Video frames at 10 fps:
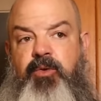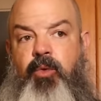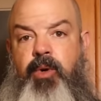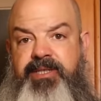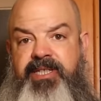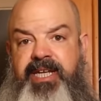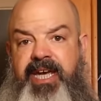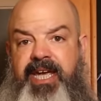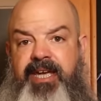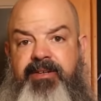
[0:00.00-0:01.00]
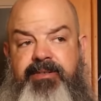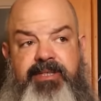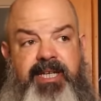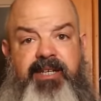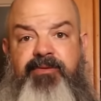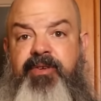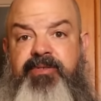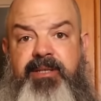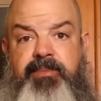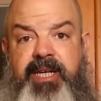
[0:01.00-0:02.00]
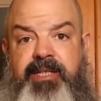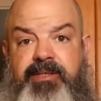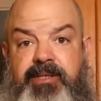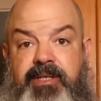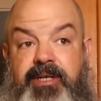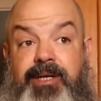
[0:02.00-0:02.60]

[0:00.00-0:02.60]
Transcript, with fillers: once a day, 10 to 15 minutes